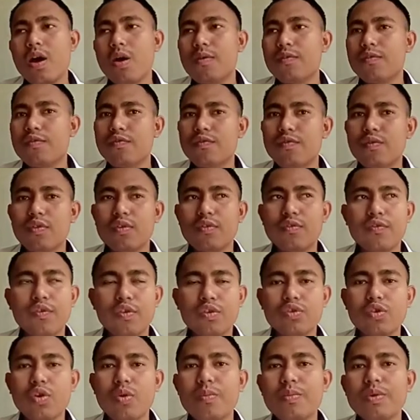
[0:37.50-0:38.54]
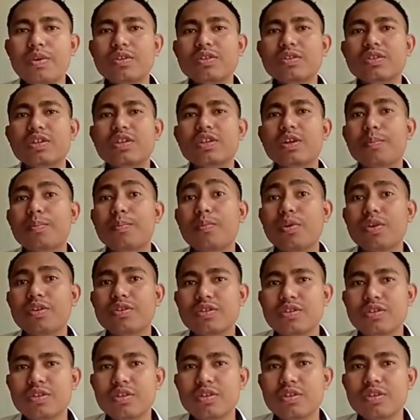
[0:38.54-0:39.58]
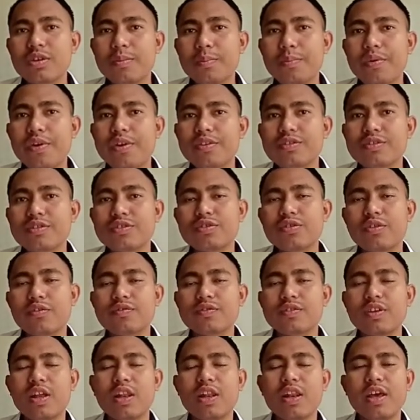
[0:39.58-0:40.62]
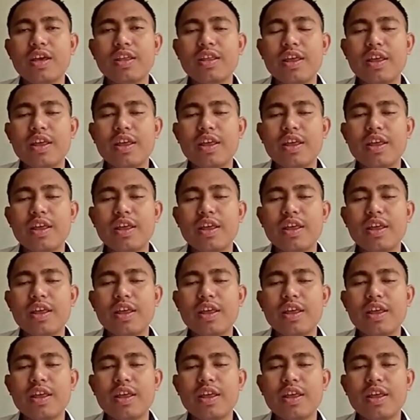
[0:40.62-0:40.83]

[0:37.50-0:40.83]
photo means in the presence of sunlight,